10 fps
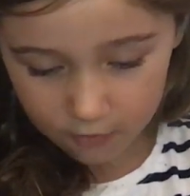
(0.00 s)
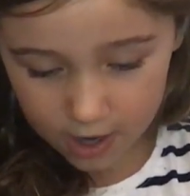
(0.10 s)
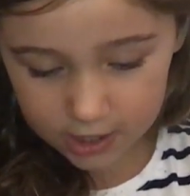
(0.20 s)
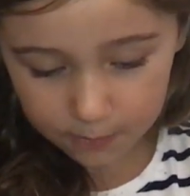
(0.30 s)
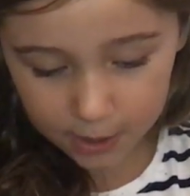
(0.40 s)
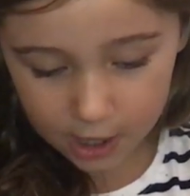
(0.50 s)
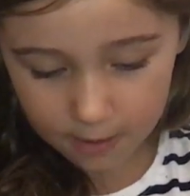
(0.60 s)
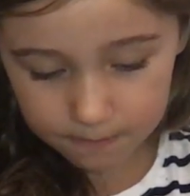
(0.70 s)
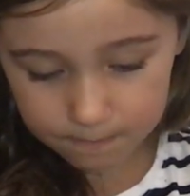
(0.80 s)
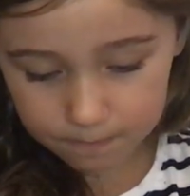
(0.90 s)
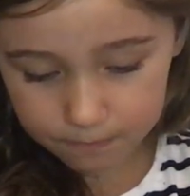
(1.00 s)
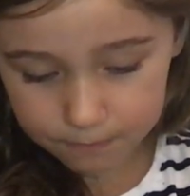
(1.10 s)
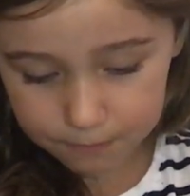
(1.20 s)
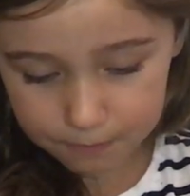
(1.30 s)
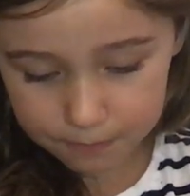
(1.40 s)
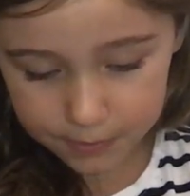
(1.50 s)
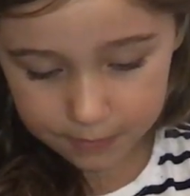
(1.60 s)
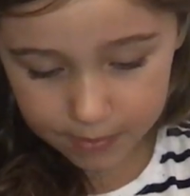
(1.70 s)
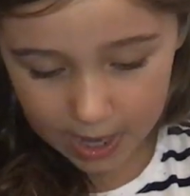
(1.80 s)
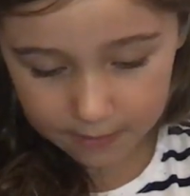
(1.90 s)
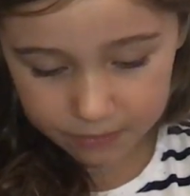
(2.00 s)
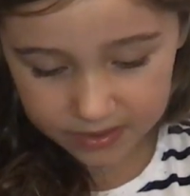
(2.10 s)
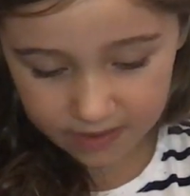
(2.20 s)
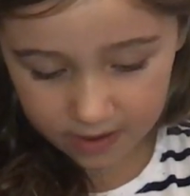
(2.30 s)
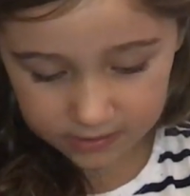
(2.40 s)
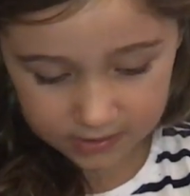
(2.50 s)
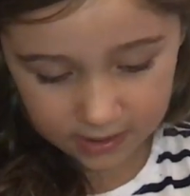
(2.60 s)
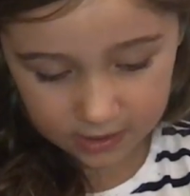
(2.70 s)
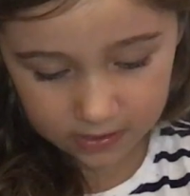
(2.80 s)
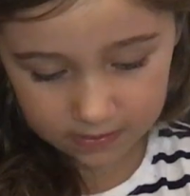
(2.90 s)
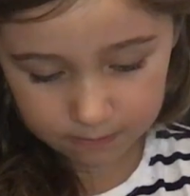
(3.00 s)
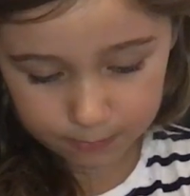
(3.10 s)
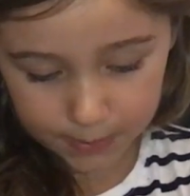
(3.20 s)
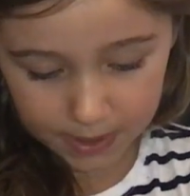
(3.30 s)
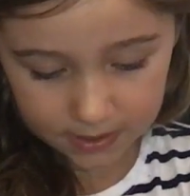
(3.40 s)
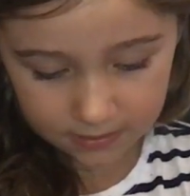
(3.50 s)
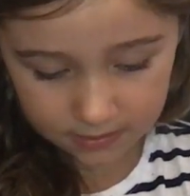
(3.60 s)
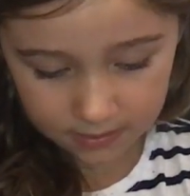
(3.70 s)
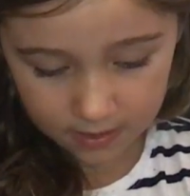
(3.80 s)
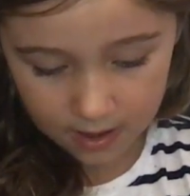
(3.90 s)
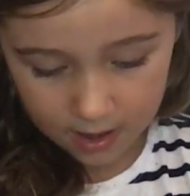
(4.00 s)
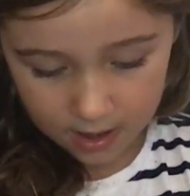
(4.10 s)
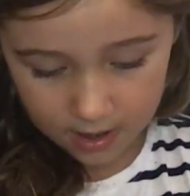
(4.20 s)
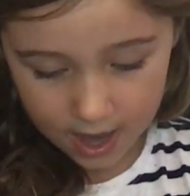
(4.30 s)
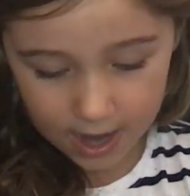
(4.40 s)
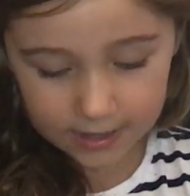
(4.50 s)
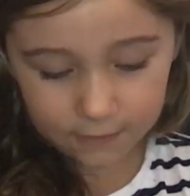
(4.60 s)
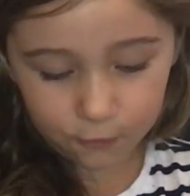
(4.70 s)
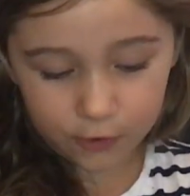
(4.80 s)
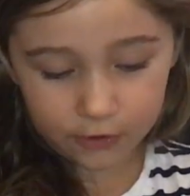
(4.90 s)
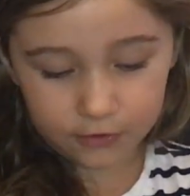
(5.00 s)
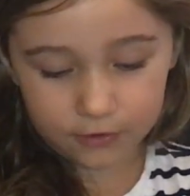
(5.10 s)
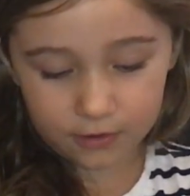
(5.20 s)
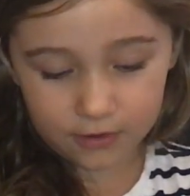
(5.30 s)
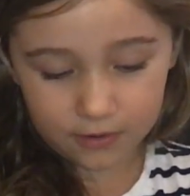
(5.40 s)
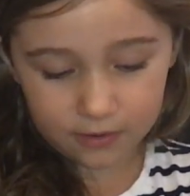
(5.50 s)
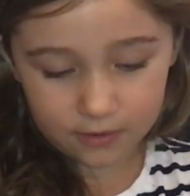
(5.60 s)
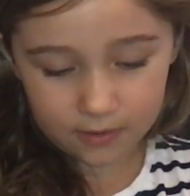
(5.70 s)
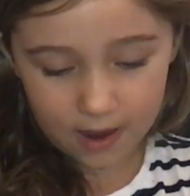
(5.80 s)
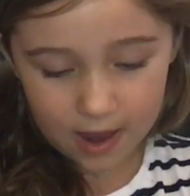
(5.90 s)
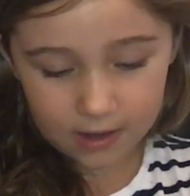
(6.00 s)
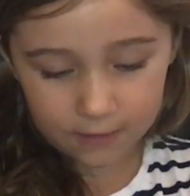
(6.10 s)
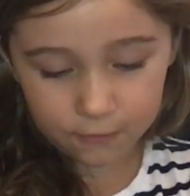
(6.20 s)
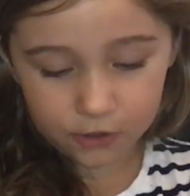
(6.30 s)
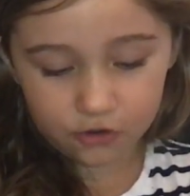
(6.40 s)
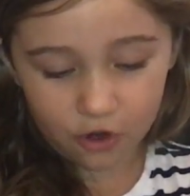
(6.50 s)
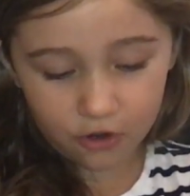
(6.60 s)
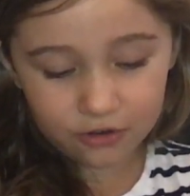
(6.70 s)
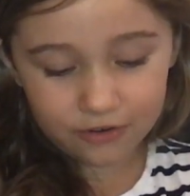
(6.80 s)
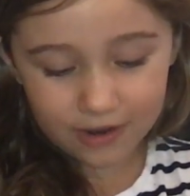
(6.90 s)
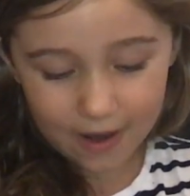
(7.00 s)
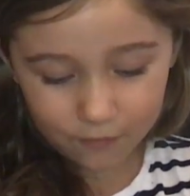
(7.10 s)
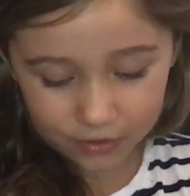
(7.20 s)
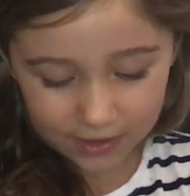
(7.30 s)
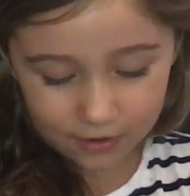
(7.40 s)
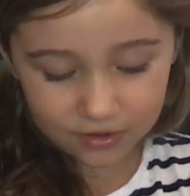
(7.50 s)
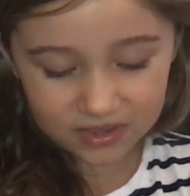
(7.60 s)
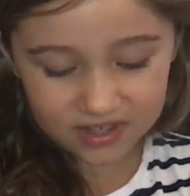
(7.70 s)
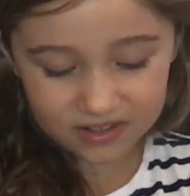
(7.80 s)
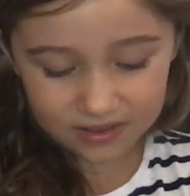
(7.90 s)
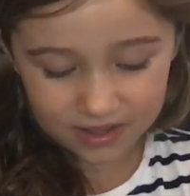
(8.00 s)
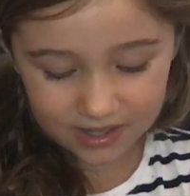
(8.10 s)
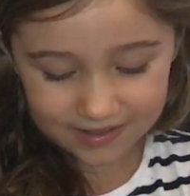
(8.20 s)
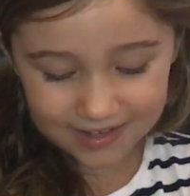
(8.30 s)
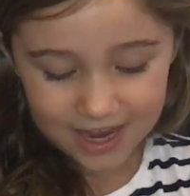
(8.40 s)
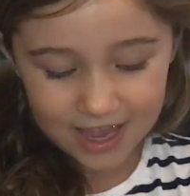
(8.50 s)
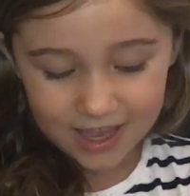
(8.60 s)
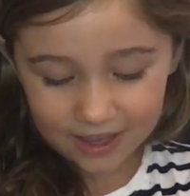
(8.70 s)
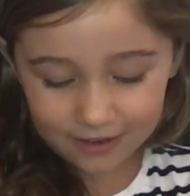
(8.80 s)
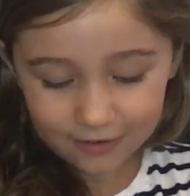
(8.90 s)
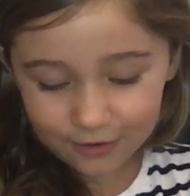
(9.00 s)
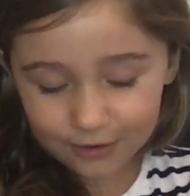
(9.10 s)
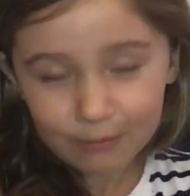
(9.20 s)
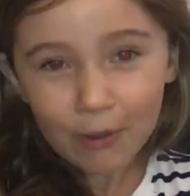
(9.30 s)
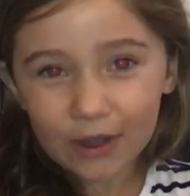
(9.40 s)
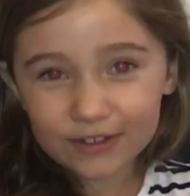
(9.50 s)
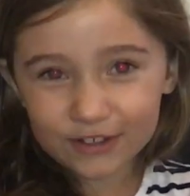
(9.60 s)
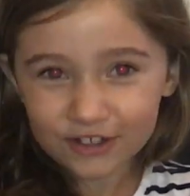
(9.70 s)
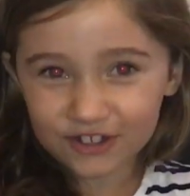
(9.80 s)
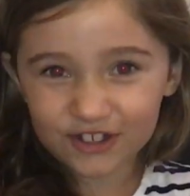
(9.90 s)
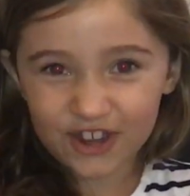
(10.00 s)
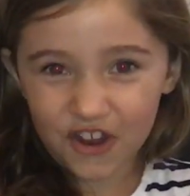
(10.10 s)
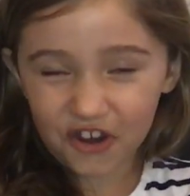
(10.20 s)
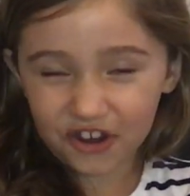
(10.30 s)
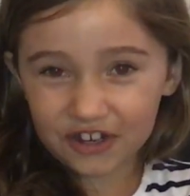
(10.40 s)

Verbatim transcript: Rats pick up papers underneath bins. And if you do, and if you don't do everything on this list, into the pond you go.